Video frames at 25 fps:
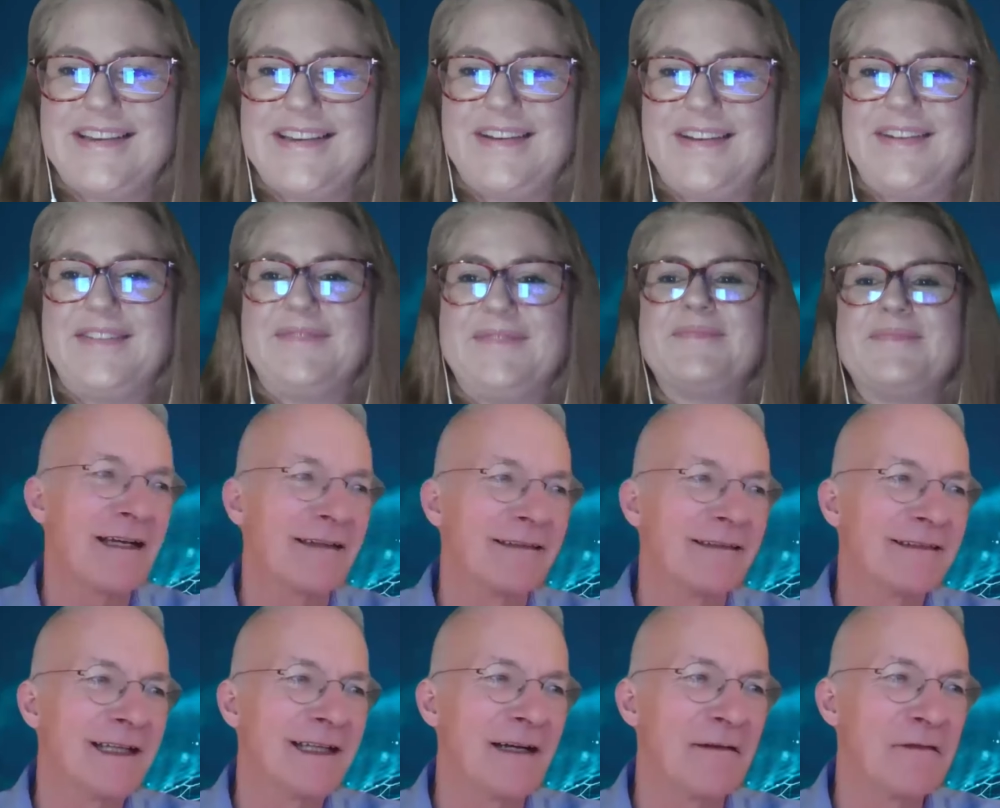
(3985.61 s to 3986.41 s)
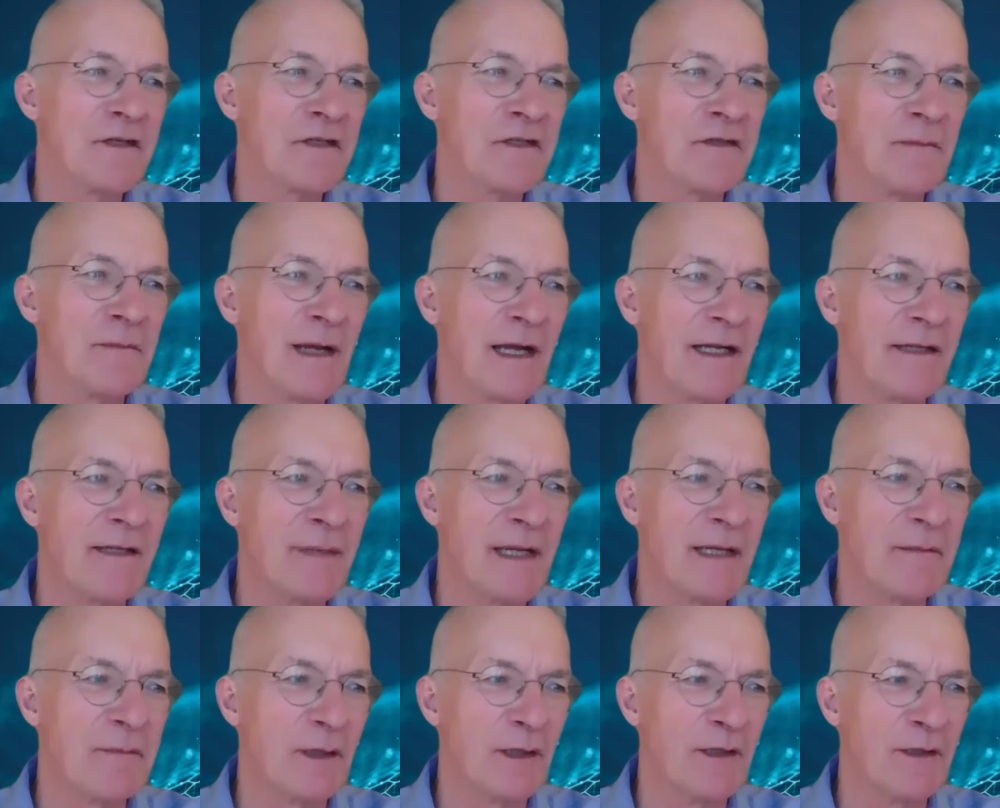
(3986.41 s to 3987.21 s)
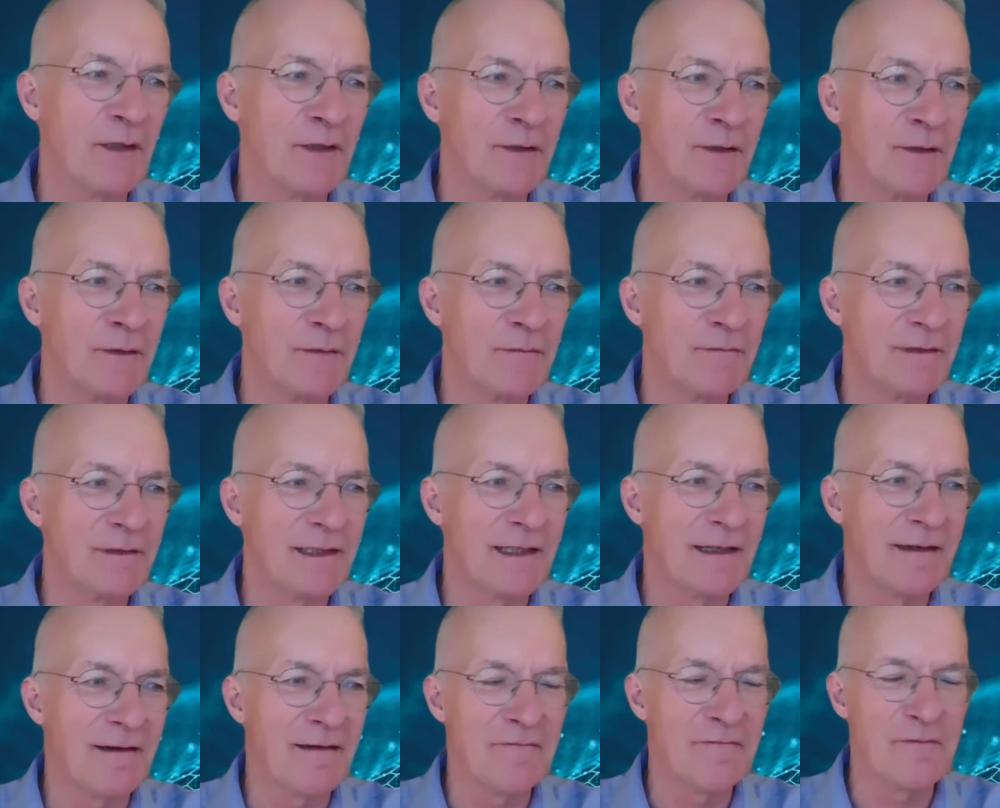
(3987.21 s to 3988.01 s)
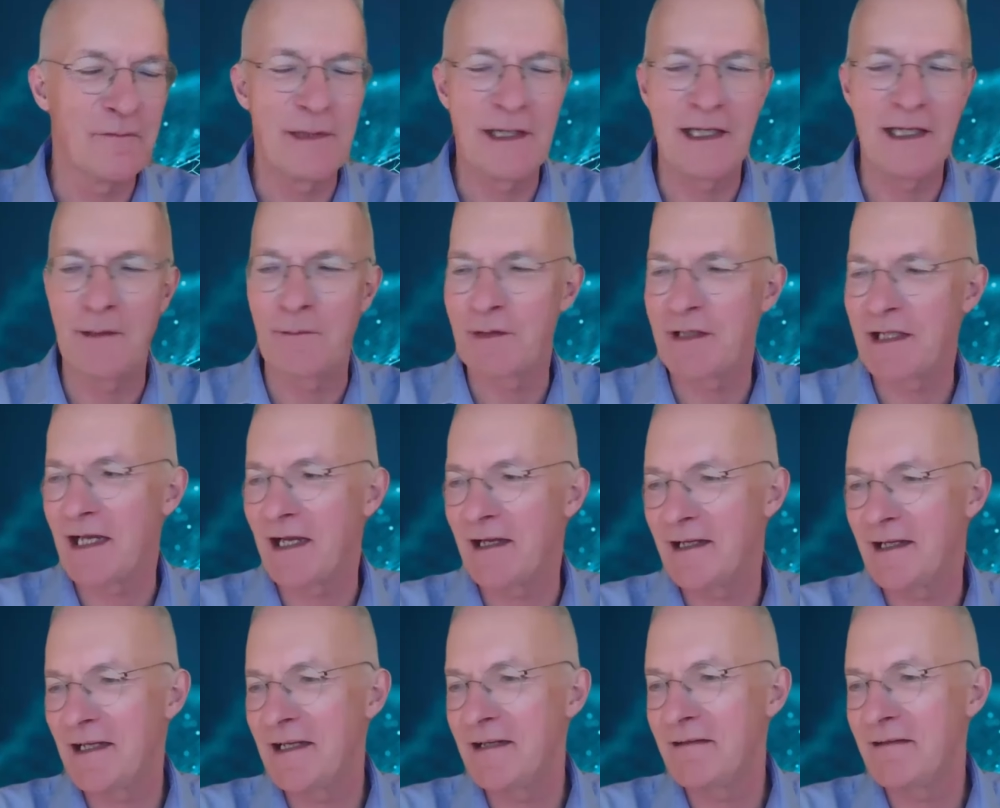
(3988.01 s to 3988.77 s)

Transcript: So, oh yeah, I just remind people who, you know, are familiar with that.